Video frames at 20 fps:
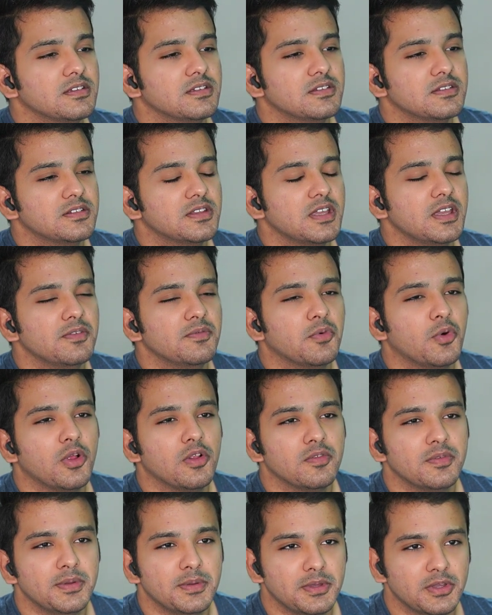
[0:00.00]
the
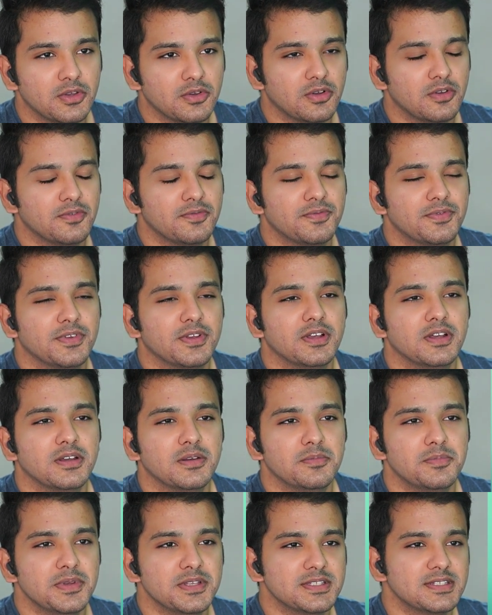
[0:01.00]
evolving of
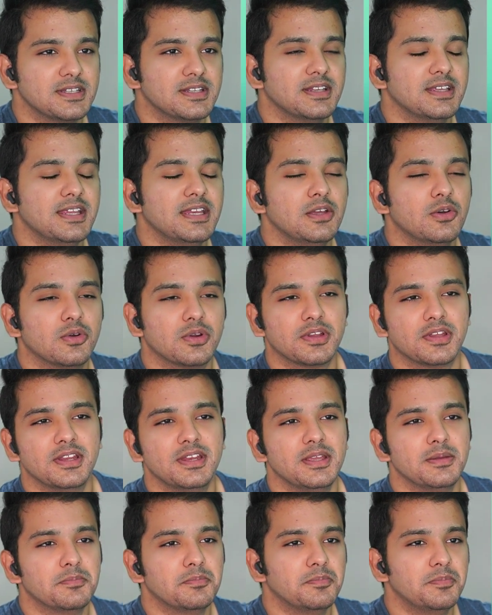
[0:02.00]
uh, basically any
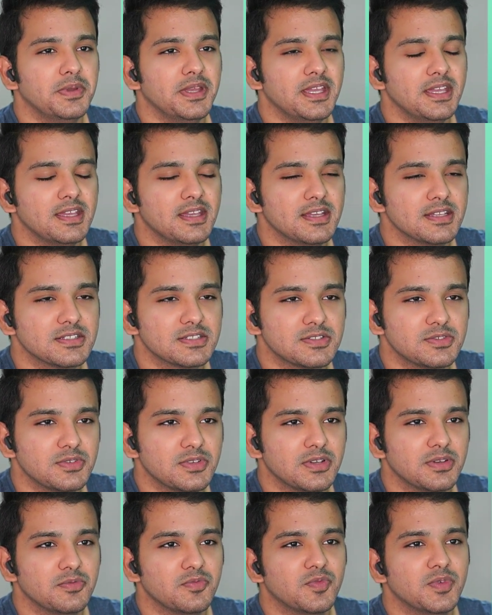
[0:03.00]
organic being is
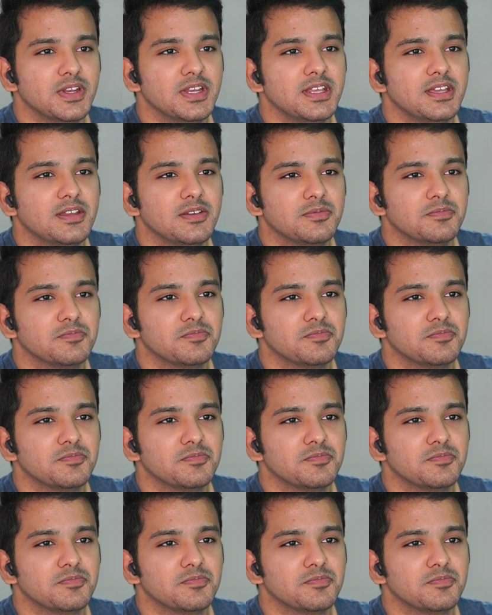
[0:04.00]
a uh, really